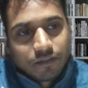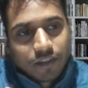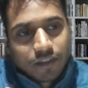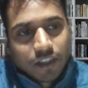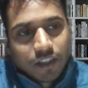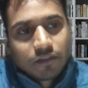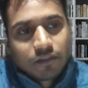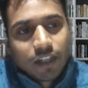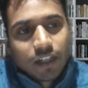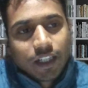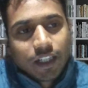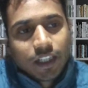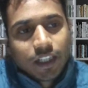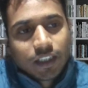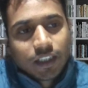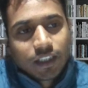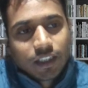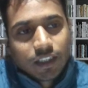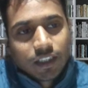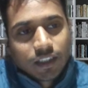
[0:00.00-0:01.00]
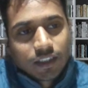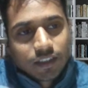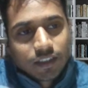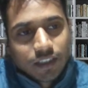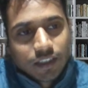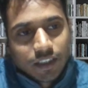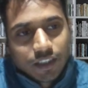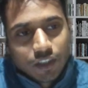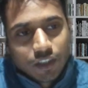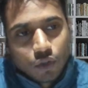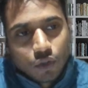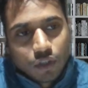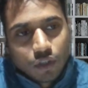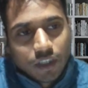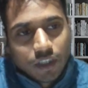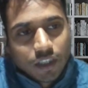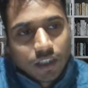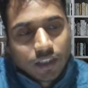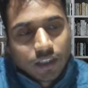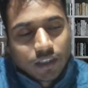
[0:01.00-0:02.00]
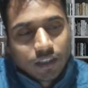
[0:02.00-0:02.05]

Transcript: field winding is in rotor